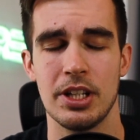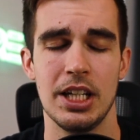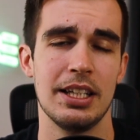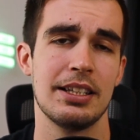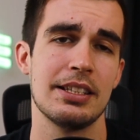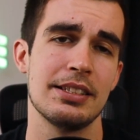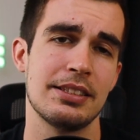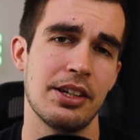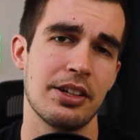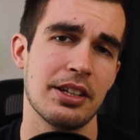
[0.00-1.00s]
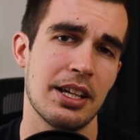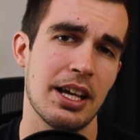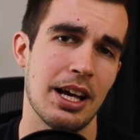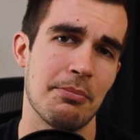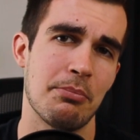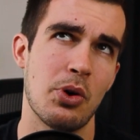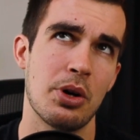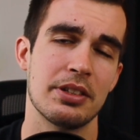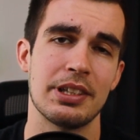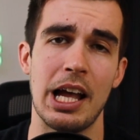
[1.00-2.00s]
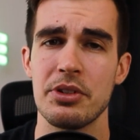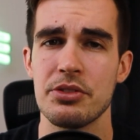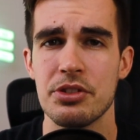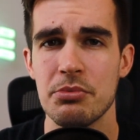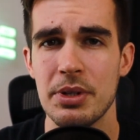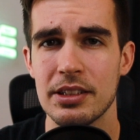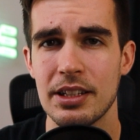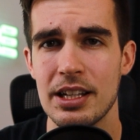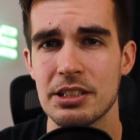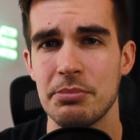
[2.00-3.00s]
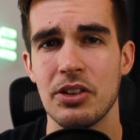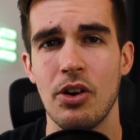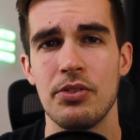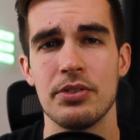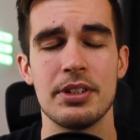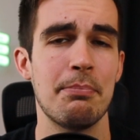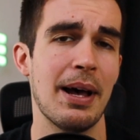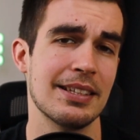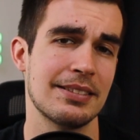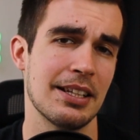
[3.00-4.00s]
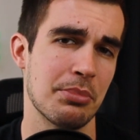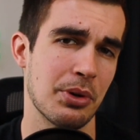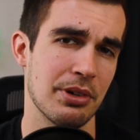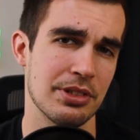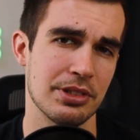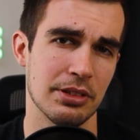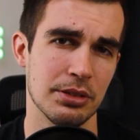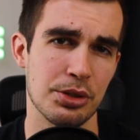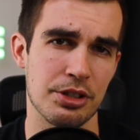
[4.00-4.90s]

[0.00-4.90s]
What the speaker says: This is certainly a more time-consuming task but often the best temporary solution.